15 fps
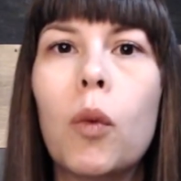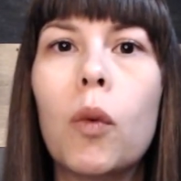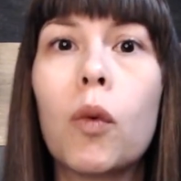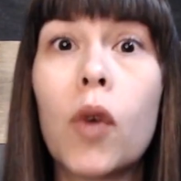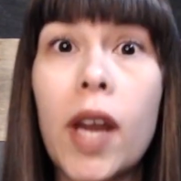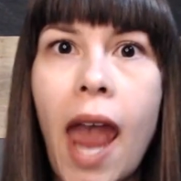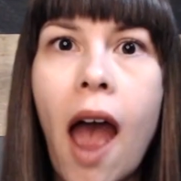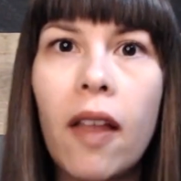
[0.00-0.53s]

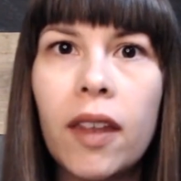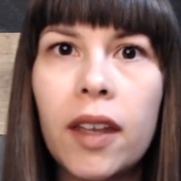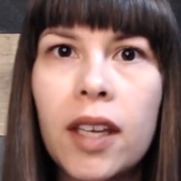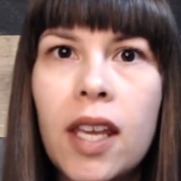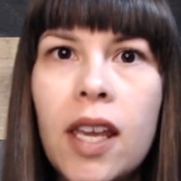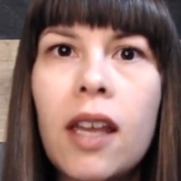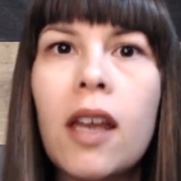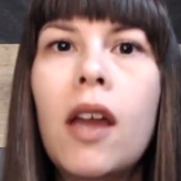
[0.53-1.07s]

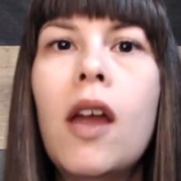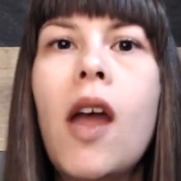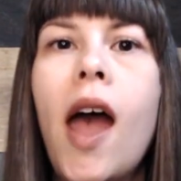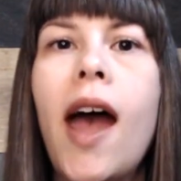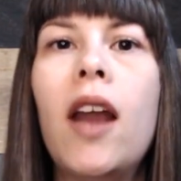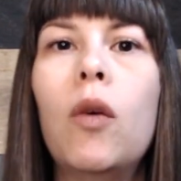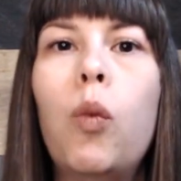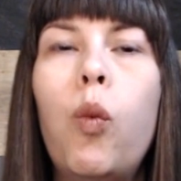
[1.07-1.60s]
reality
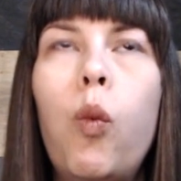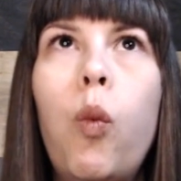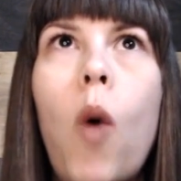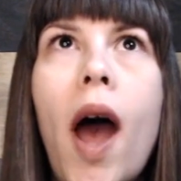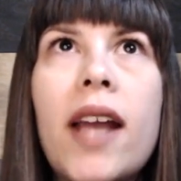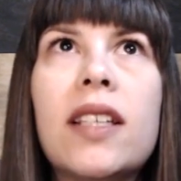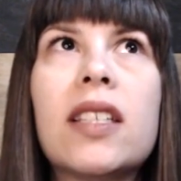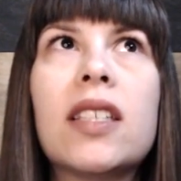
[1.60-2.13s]
and
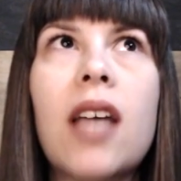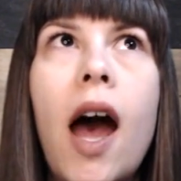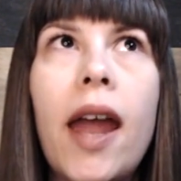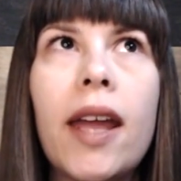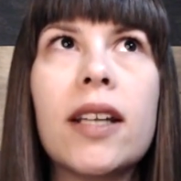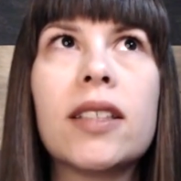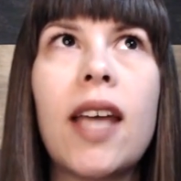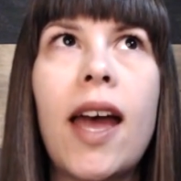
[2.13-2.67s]
what
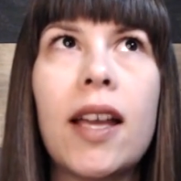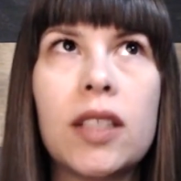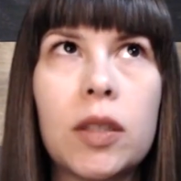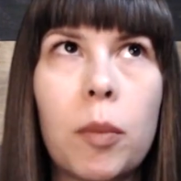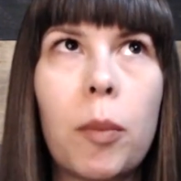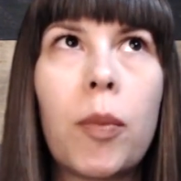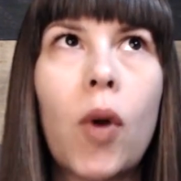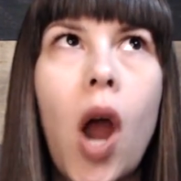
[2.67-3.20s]
science has
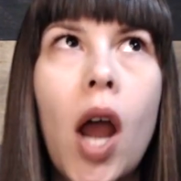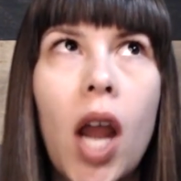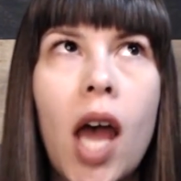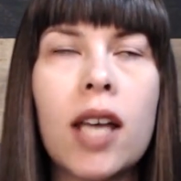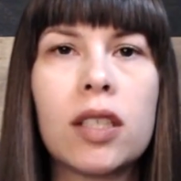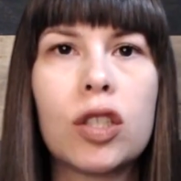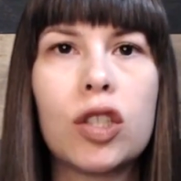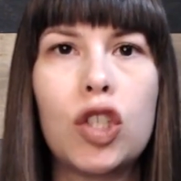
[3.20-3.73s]
brought
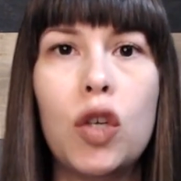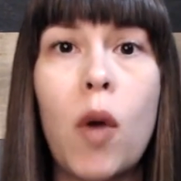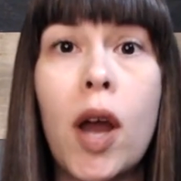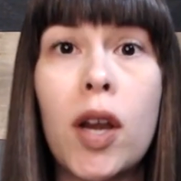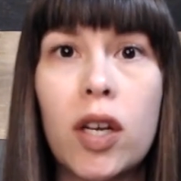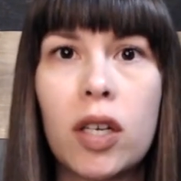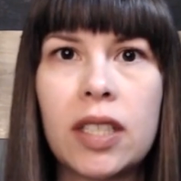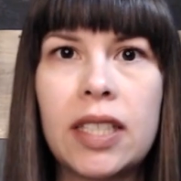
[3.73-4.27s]
us to
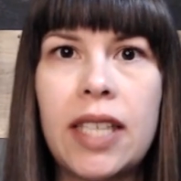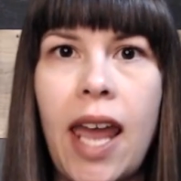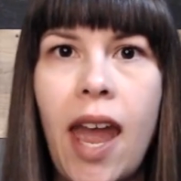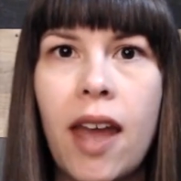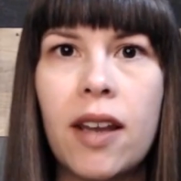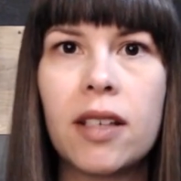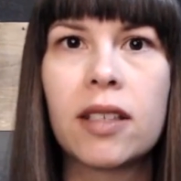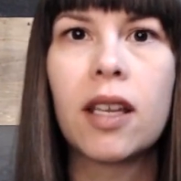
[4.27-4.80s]

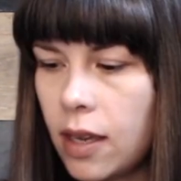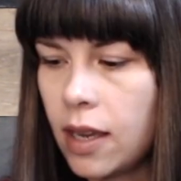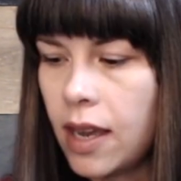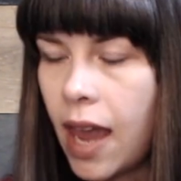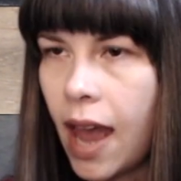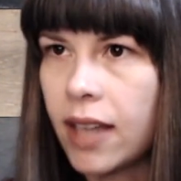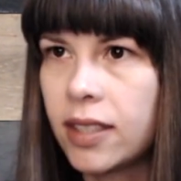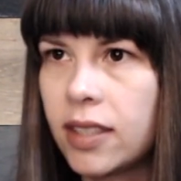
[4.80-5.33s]
understand.
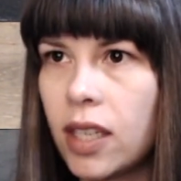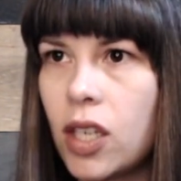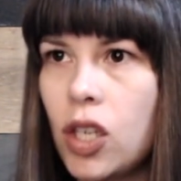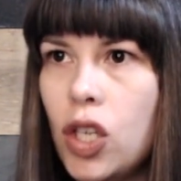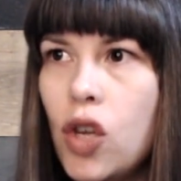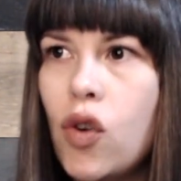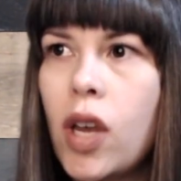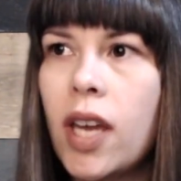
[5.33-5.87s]
Yes,
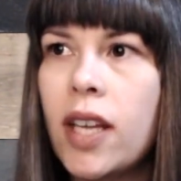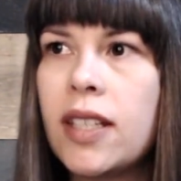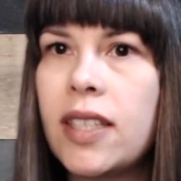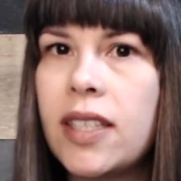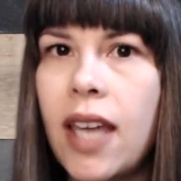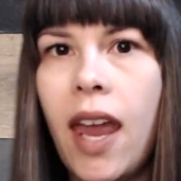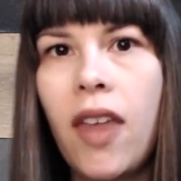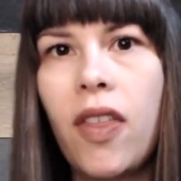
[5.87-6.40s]
you can
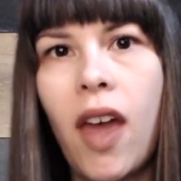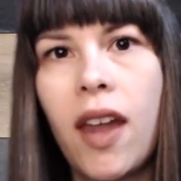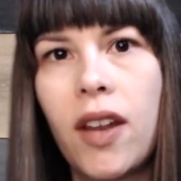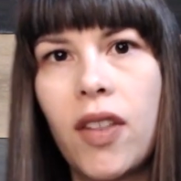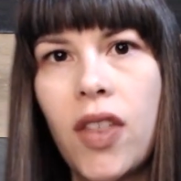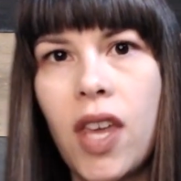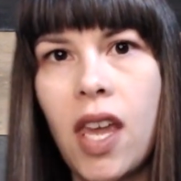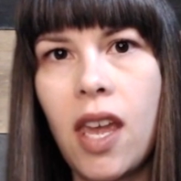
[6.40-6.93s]
say
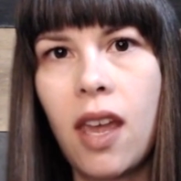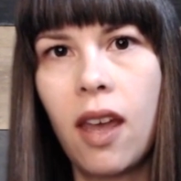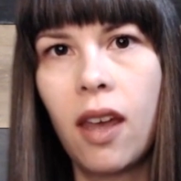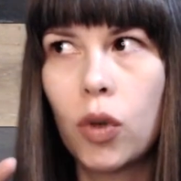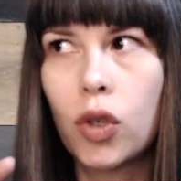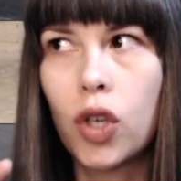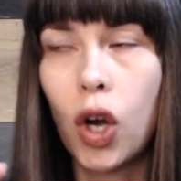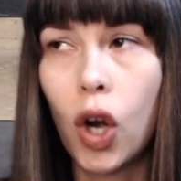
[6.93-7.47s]
that the
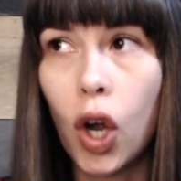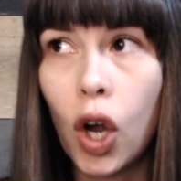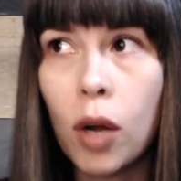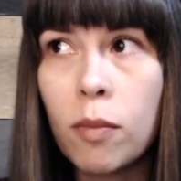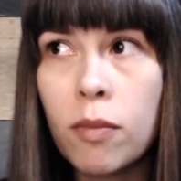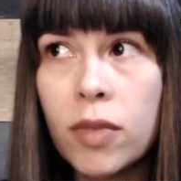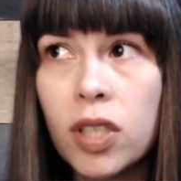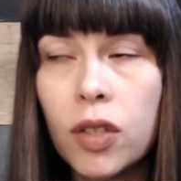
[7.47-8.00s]

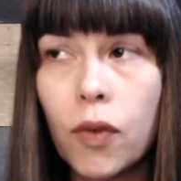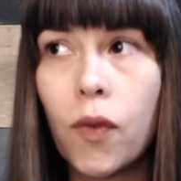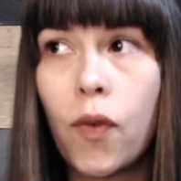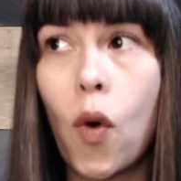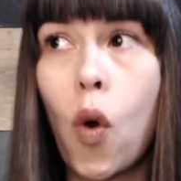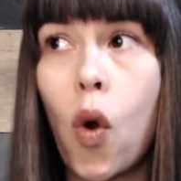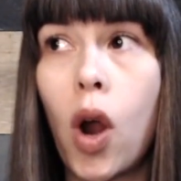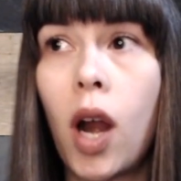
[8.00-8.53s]
terms
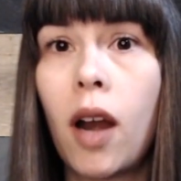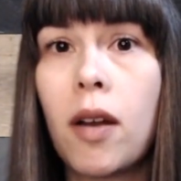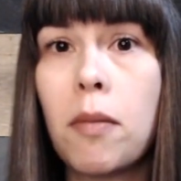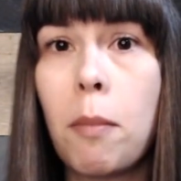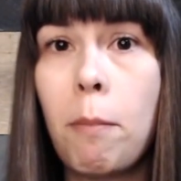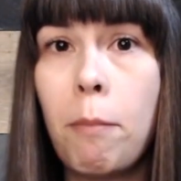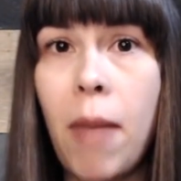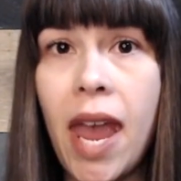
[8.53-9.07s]
for
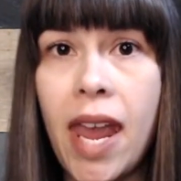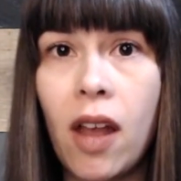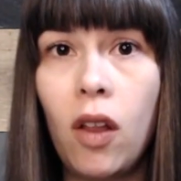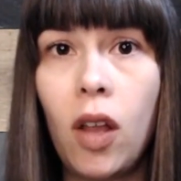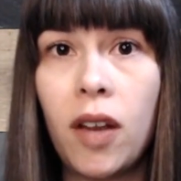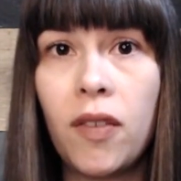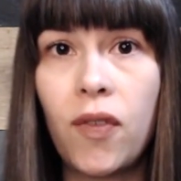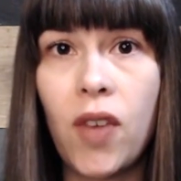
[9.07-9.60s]

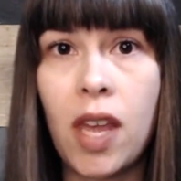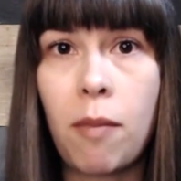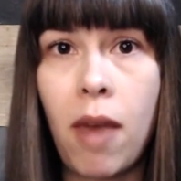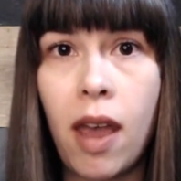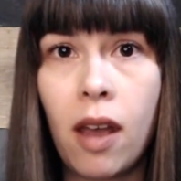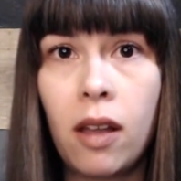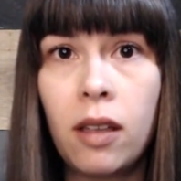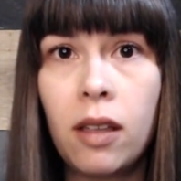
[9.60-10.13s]
male and
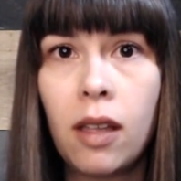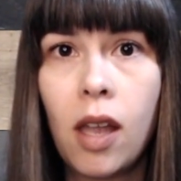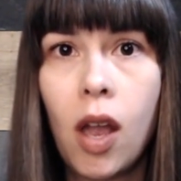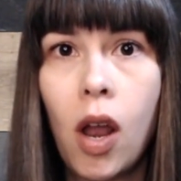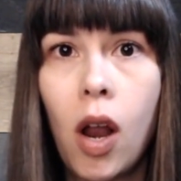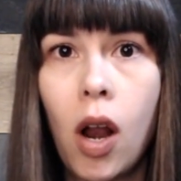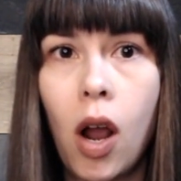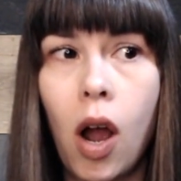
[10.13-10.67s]
female
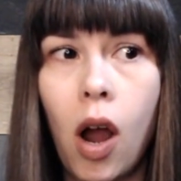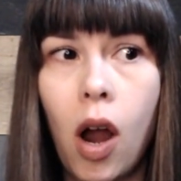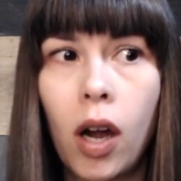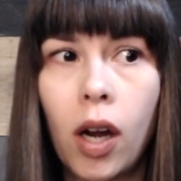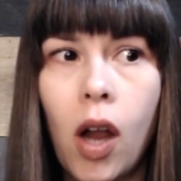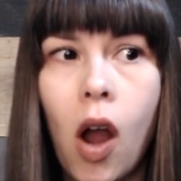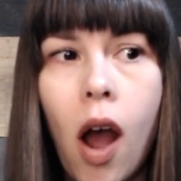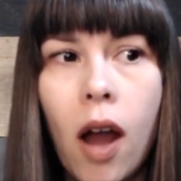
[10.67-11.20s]

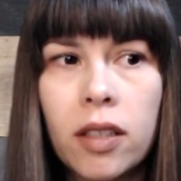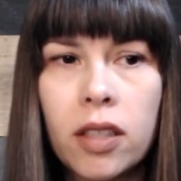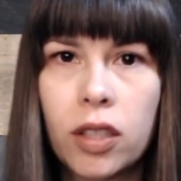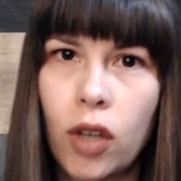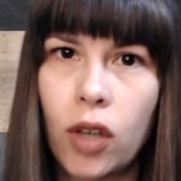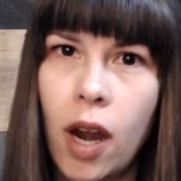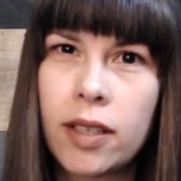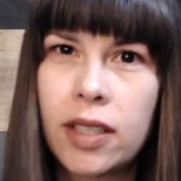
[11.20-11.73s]
are
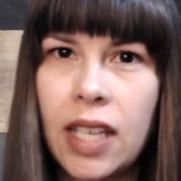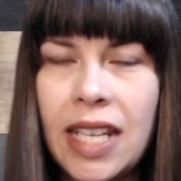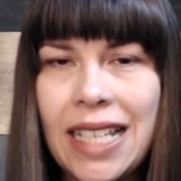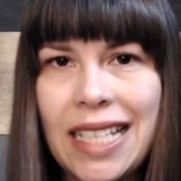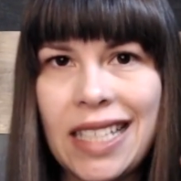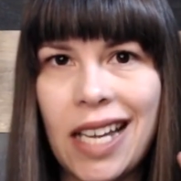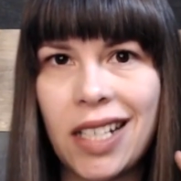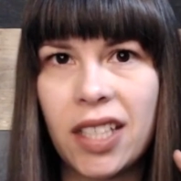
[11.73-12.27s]
constructs in
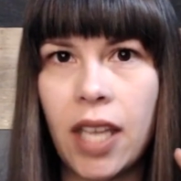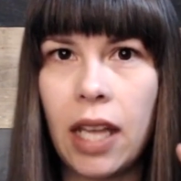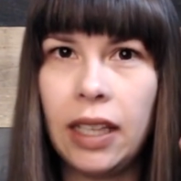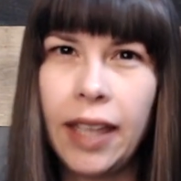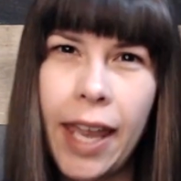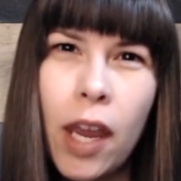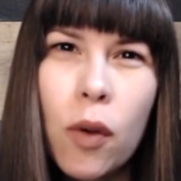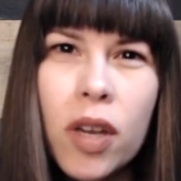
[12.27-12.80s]
the sense that
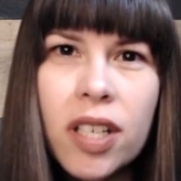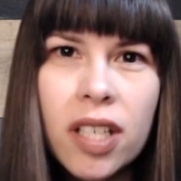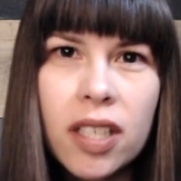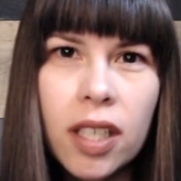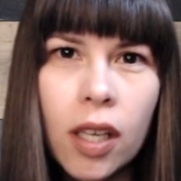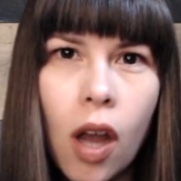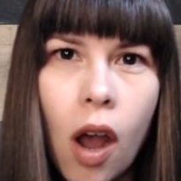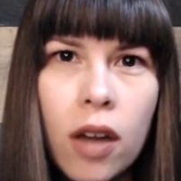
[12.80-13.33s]
language is
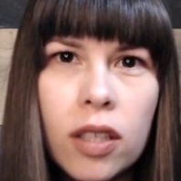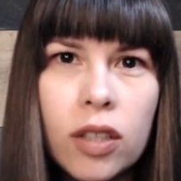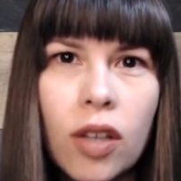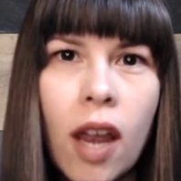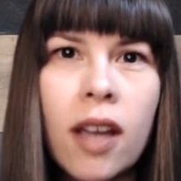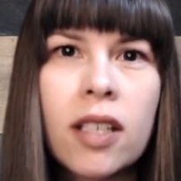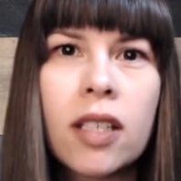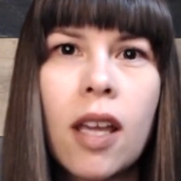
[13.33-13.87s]
a
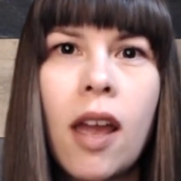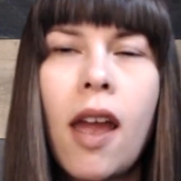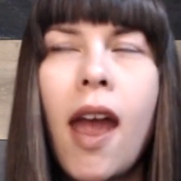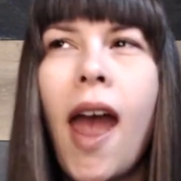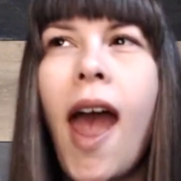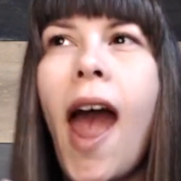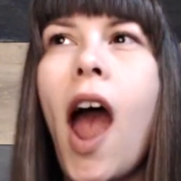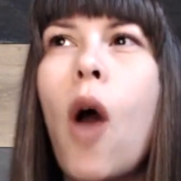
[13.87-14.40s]
construct.
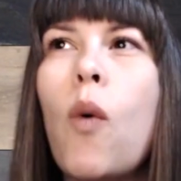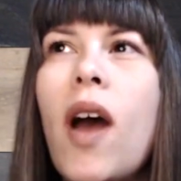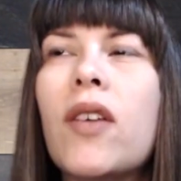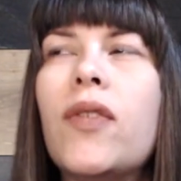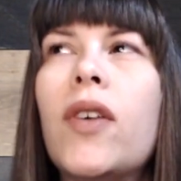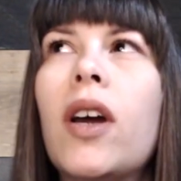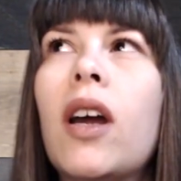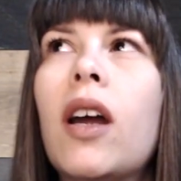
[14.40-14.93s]

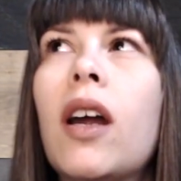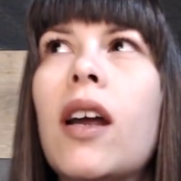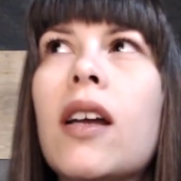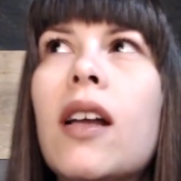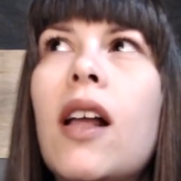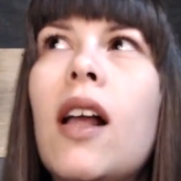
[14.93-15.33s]
However,